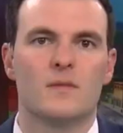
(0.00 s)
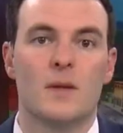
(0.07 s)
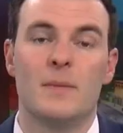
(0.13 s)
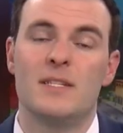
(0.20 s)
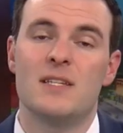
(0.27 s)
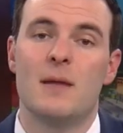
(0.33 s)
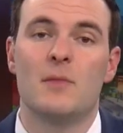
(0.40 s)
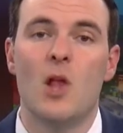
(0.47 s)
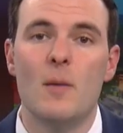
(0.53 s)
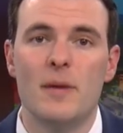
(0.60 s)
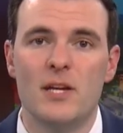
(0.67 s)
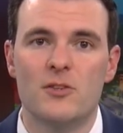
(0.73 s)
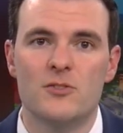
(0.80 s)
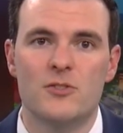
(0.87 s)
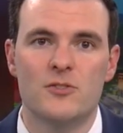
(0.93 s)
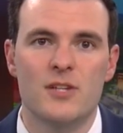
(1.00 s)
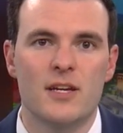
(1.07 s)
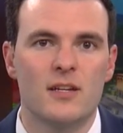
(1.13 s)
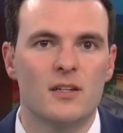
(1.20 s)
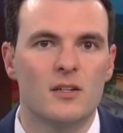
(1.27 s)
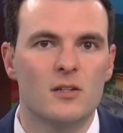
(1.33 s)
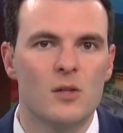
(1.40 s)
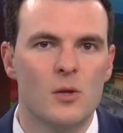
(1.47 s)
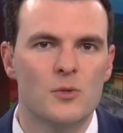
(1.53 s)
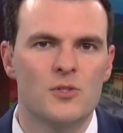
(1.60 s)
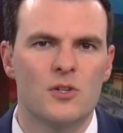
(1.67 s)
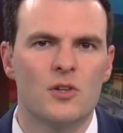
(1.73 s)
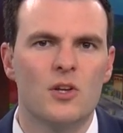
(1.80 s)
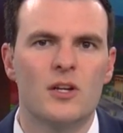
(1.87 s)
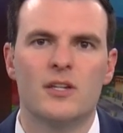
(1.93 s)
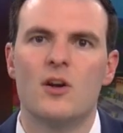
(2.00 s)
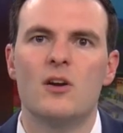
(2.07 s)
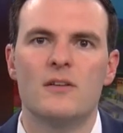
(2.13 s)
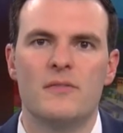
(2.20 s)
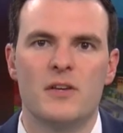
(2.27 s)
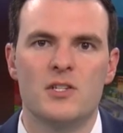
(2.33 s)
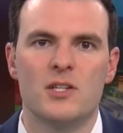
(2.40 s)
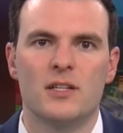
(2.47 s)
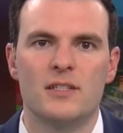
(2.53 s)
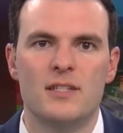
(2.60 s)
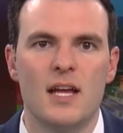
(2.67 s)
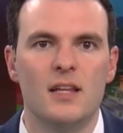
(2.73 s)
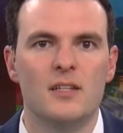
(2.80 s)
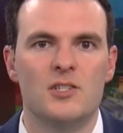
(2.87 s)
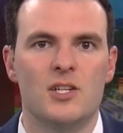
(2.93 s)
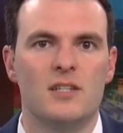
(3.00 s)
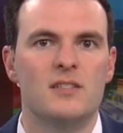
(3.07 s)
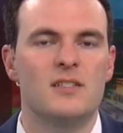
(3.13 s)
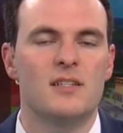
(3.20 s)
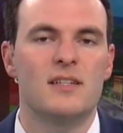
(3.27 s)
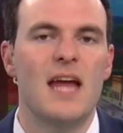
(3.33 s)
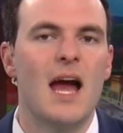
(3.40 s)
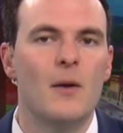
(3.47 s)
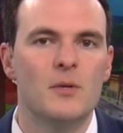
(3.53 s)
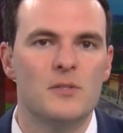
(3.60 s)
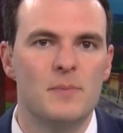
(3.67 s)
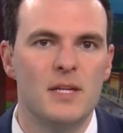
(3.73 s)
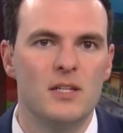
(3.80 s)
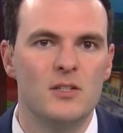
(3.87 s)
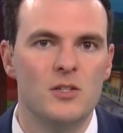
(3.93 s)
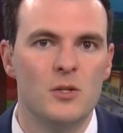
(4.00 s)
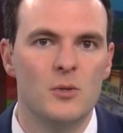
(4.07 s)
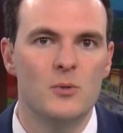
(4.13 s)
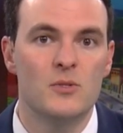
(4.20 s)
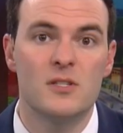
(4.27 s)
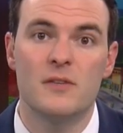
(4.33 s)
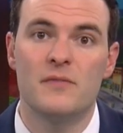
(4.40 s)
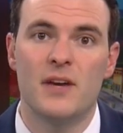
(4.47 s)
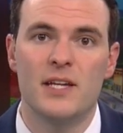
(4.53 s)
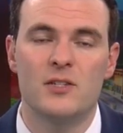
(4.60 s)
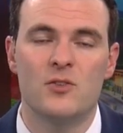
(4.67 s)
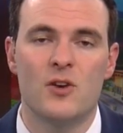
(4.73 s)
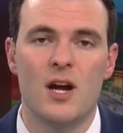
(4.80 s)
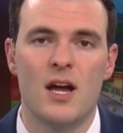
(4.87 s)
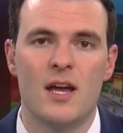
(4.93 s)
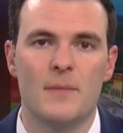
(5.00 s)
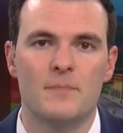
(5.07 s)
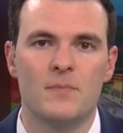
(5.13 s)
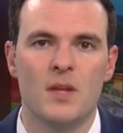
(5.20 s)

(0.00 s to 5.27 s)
Meantime, lawmakers are taking a closer look at artificial intelligence and how it's being used to fight crime.